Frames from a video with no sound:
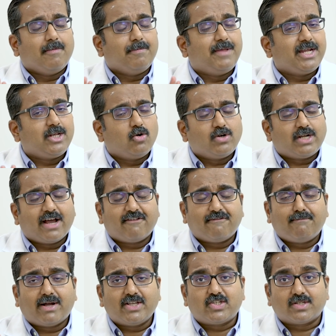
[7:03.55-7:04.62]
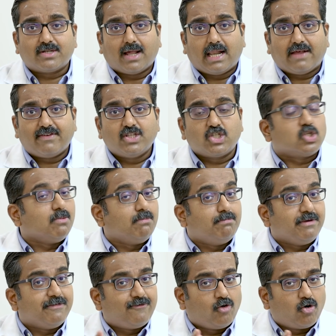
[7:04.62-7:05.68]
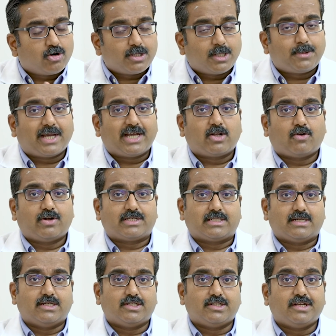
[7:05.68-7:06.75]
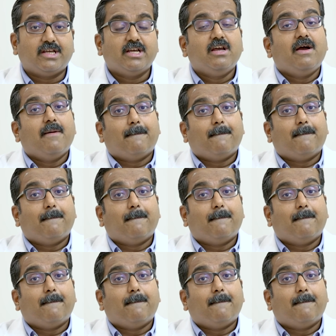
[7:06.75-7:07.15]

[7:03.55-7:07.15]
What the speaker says: They don't have much relevance before the thyroid surgery,